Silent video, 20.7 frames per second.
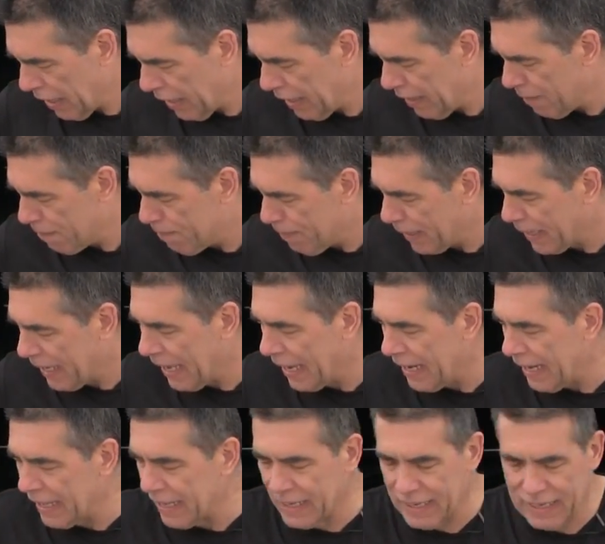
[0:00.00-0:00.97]
in the
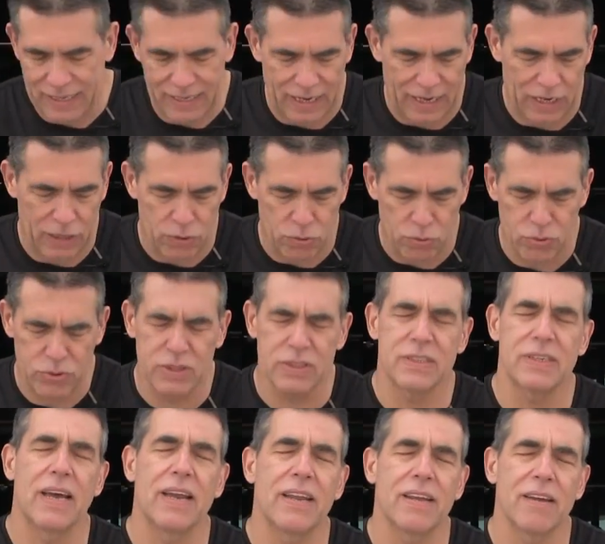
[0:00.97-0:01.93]
beginning it, it,
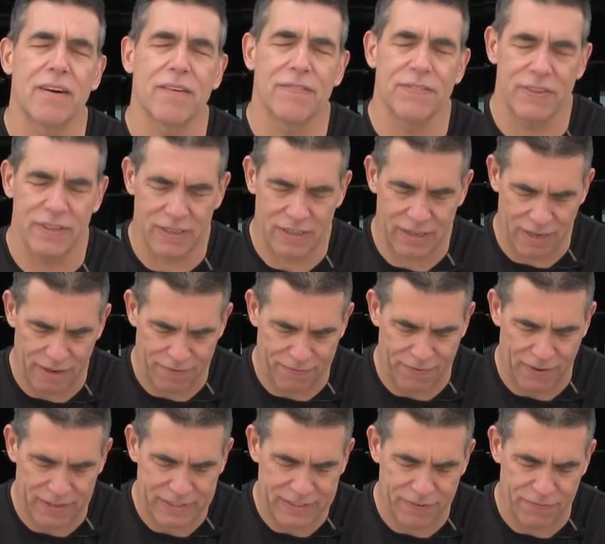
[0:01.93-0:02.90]
loses any of the
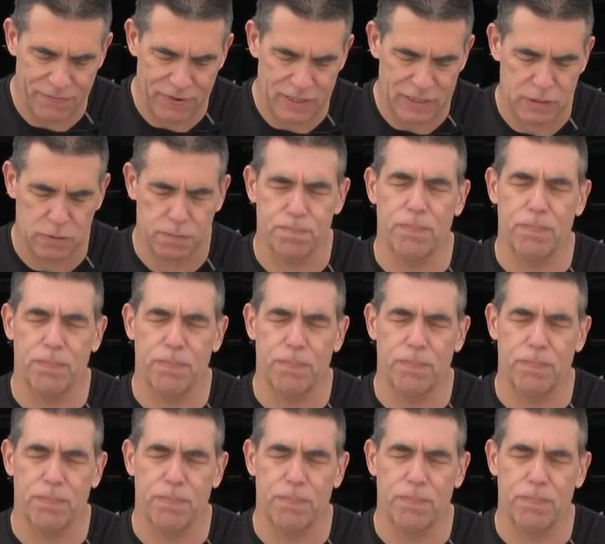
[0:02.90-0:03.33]
effectiveness,